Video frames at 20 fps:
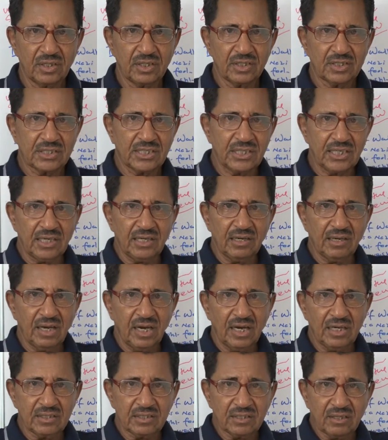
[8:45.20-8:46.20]
She
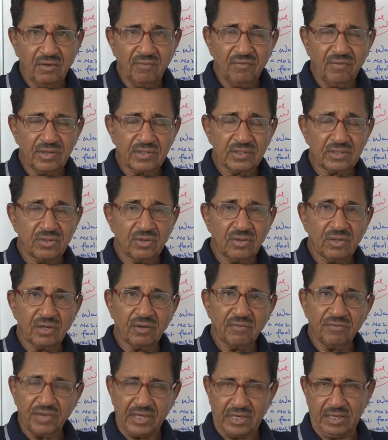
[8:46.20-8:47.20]
herself was not
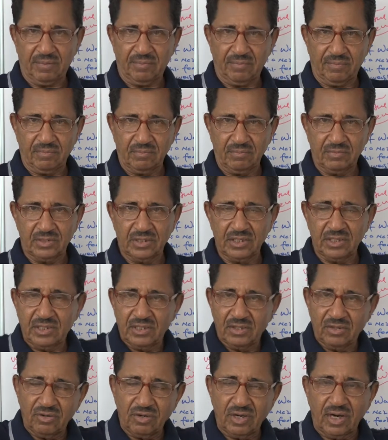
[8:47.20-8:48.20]
a victim. She did
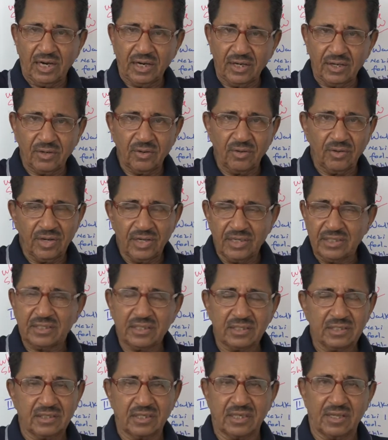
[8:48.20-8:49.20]
not undergo any
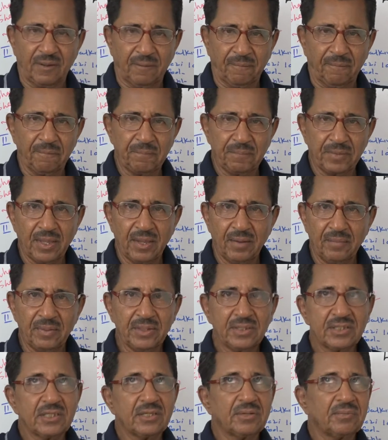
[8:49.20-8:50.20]
such thing. But
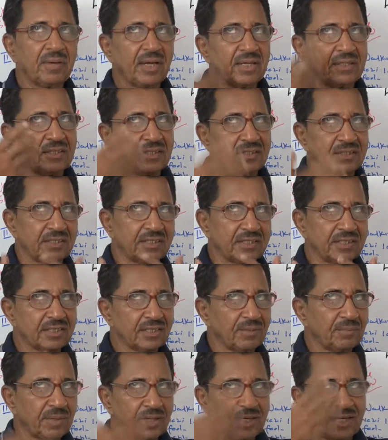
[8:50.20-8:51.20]
she imagines it's
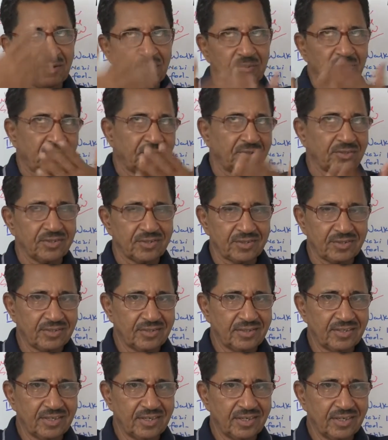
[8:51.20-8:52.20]
a mental process.
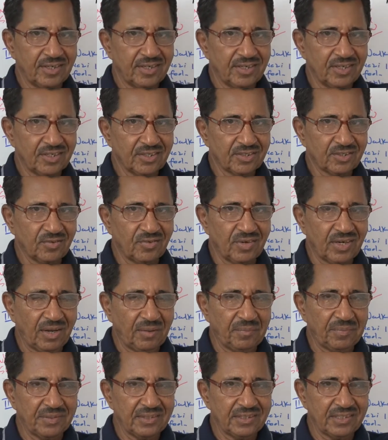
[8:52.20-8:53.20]
So what
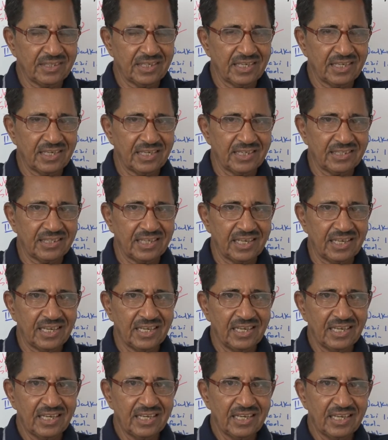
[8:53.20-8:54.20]
happens here is that
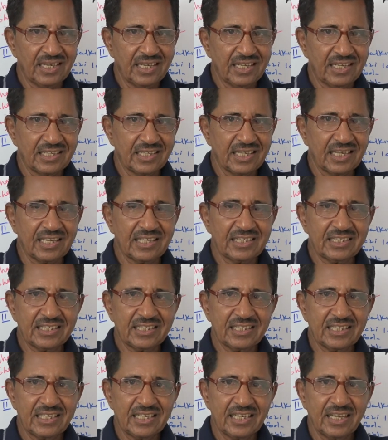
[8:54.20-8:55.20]
there
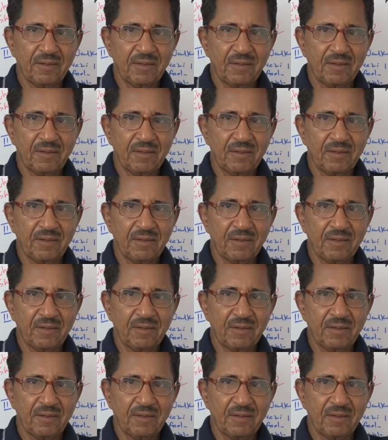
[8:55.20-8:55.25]
is,